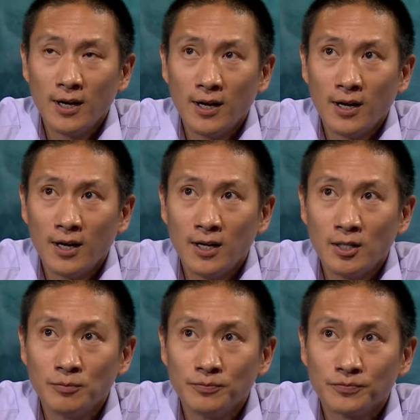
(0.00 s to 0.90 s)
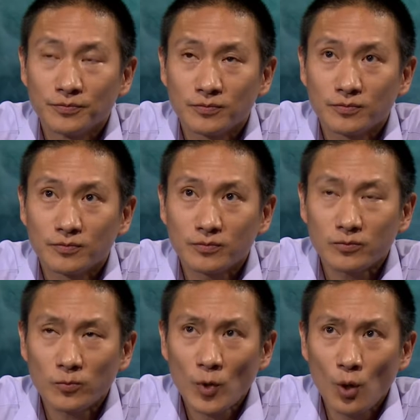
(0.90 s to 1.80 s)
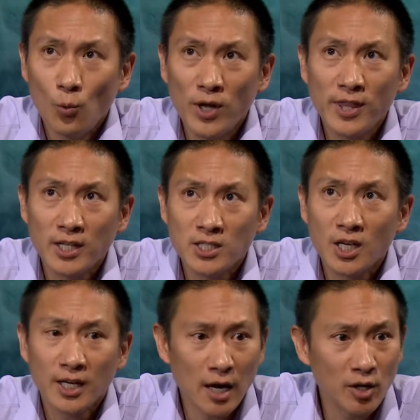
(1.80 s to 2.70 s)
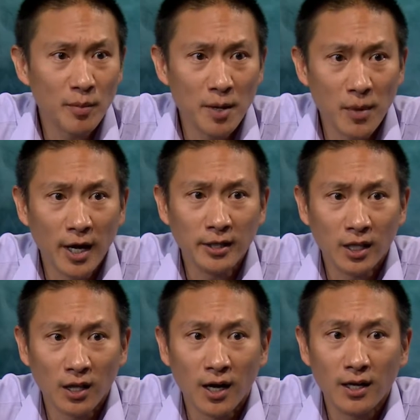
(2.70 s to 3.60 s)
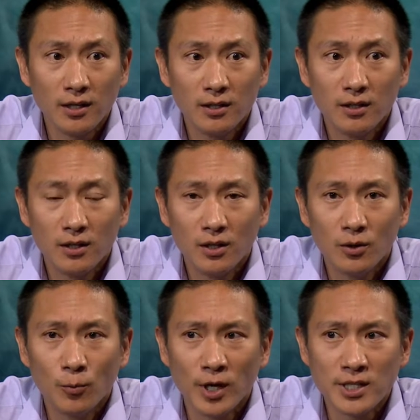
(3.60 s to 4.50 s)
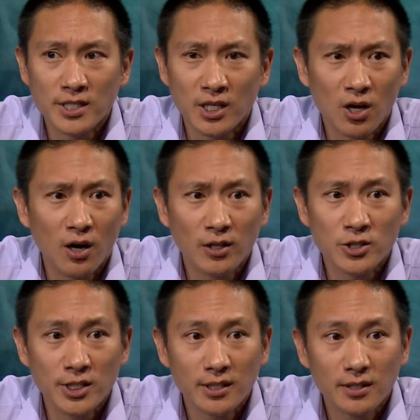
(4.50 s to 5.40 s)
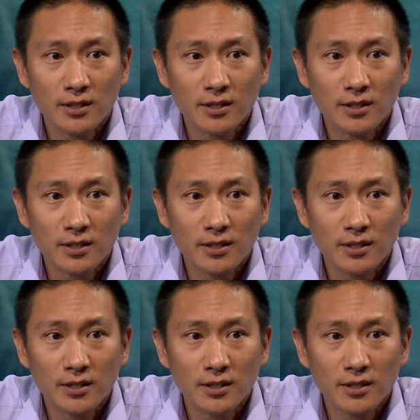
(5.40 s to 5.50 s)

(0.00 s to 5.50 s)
Um, one that stuck out in my mind a lot was ecology.